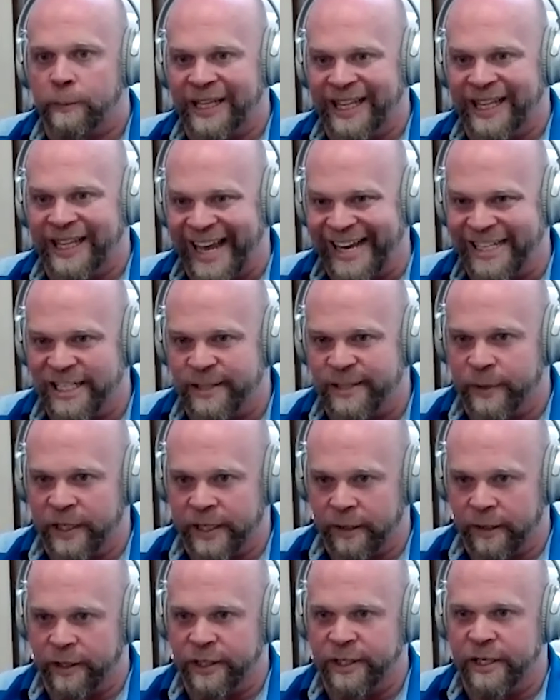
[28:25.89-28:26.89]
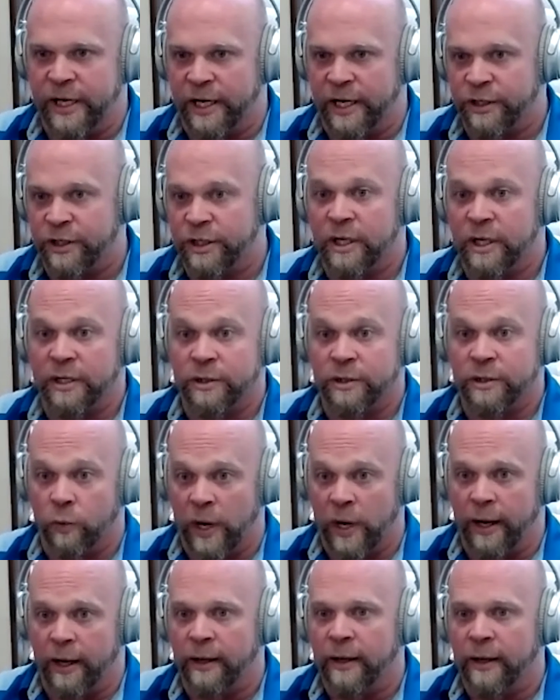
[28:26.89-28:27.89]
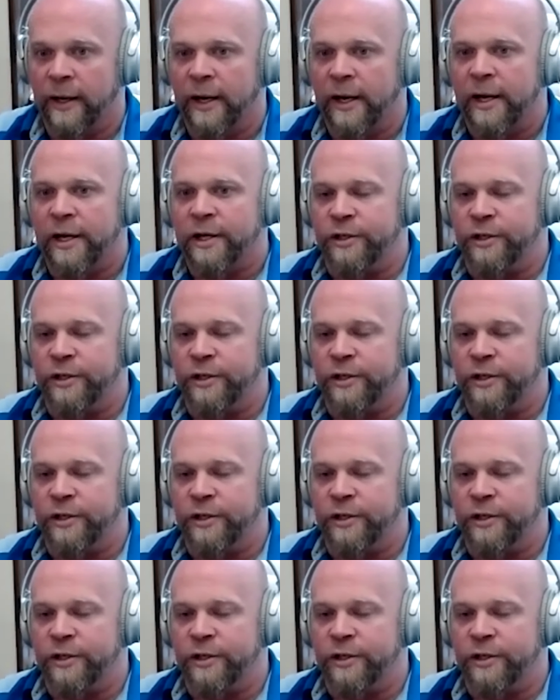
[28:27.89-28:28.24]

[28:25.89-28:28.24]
your plasma carries the oxygen as well.